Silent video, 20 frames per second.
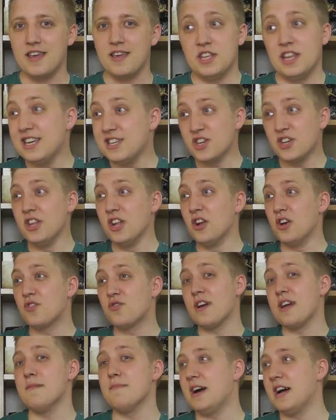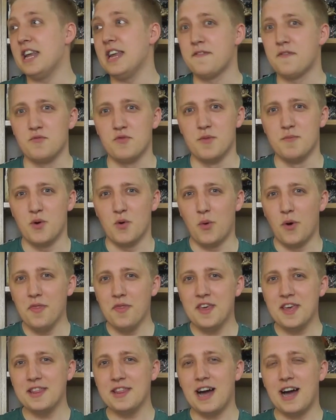So that's going to look great in my living room, but
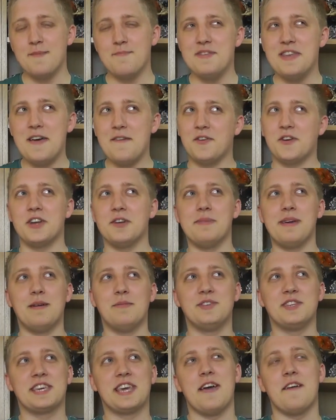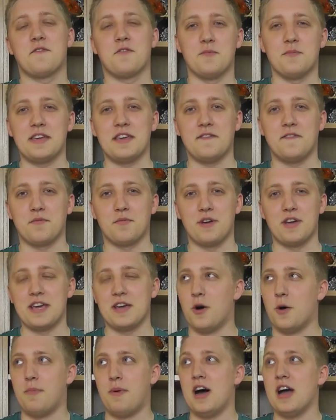one thing that I'm never going to be able to get from
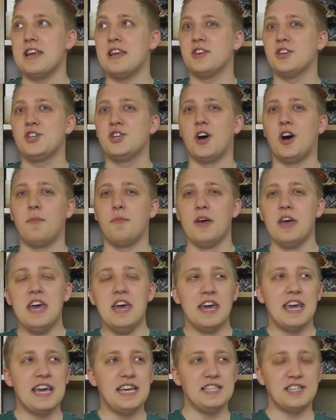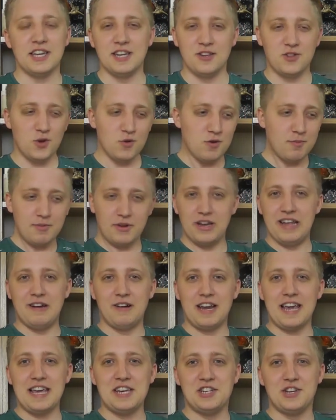E3 or buy in a shop is an adorable
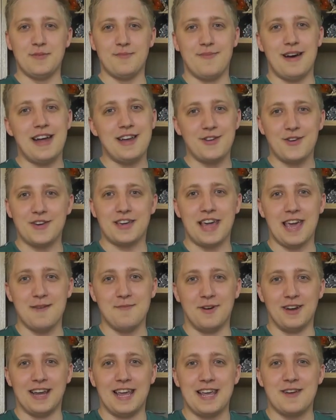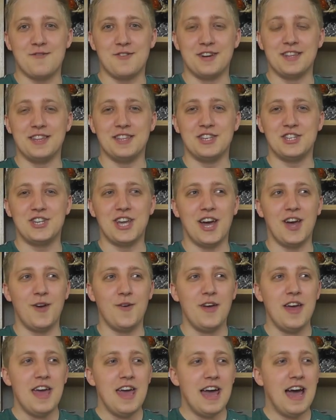little Asian man who came on later on in the
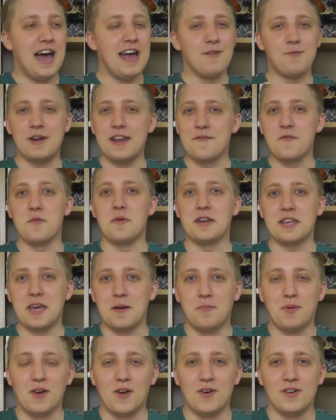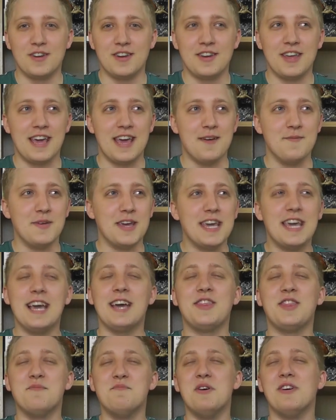show, and when everybody applauded him, he
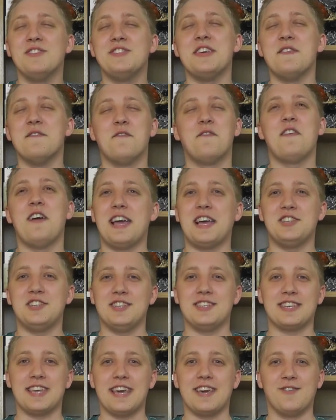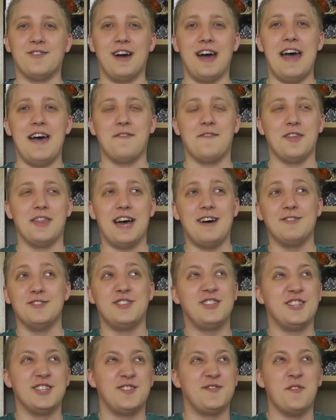had the most infectious giggle ever. That
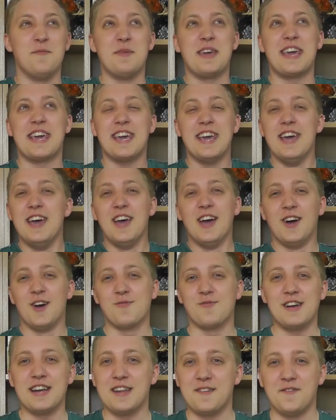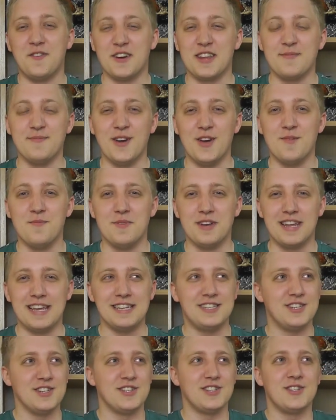was just, for me, a really funny moment.
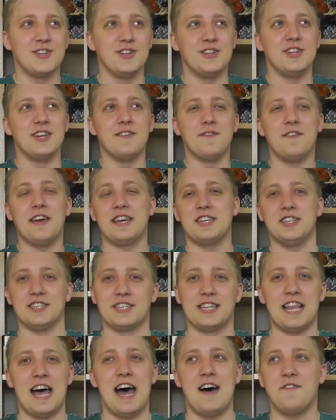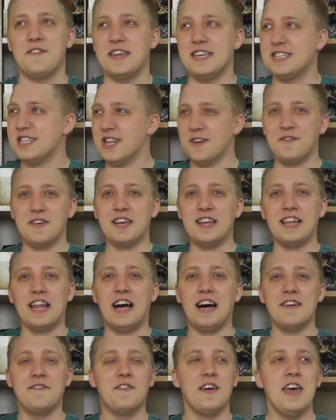He's just such an infectious laugh. He's loving
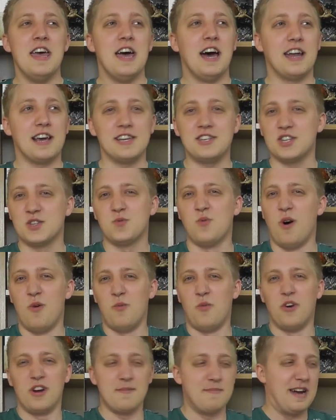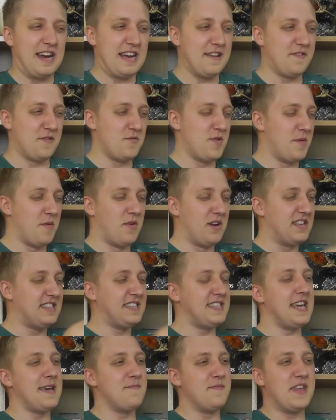life, and I just want one in my living room. I want to
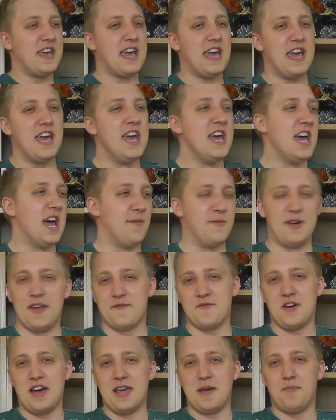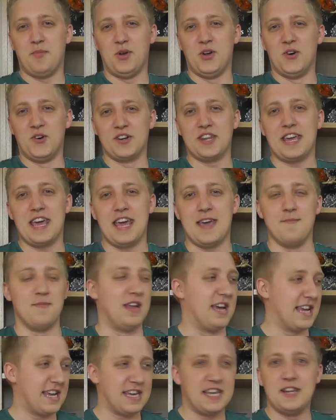sit in there, and whenever I applaud at him,
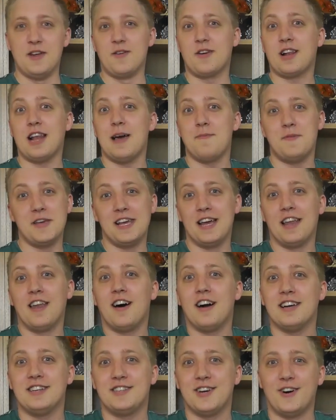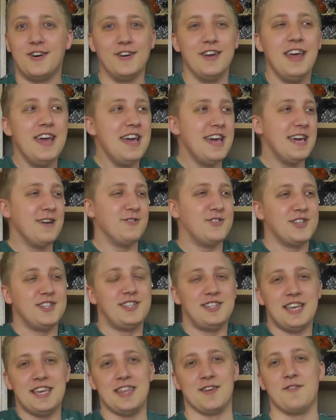like, you know, clapping a light on, he'll
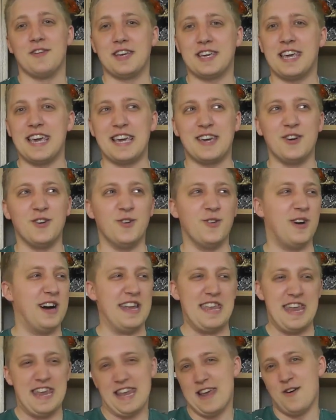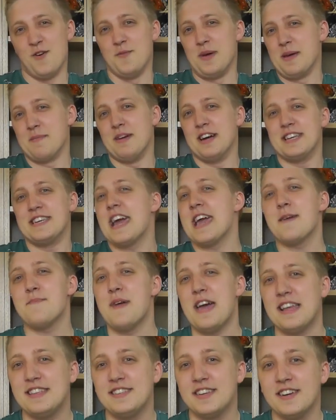just sit there and giggle, and then it will make my day
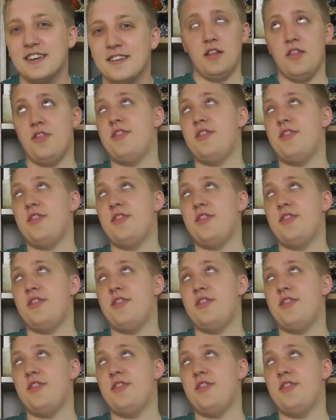better.